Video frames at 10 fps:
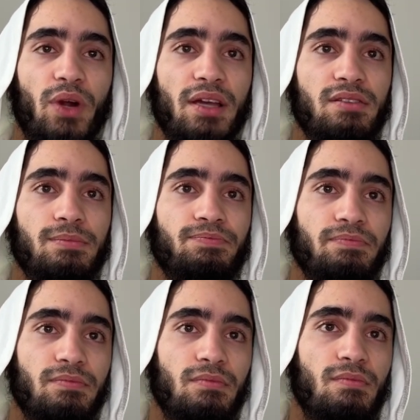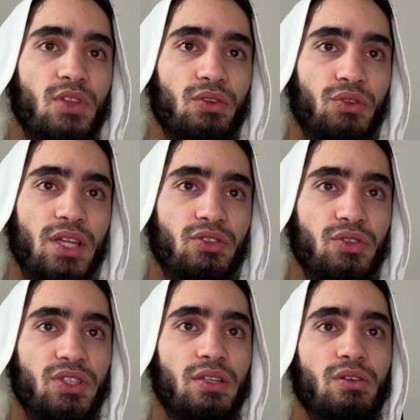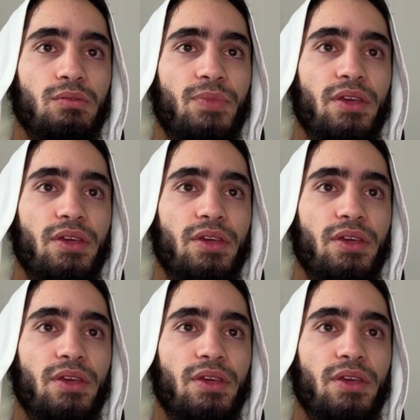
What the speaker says: right? So let's continue.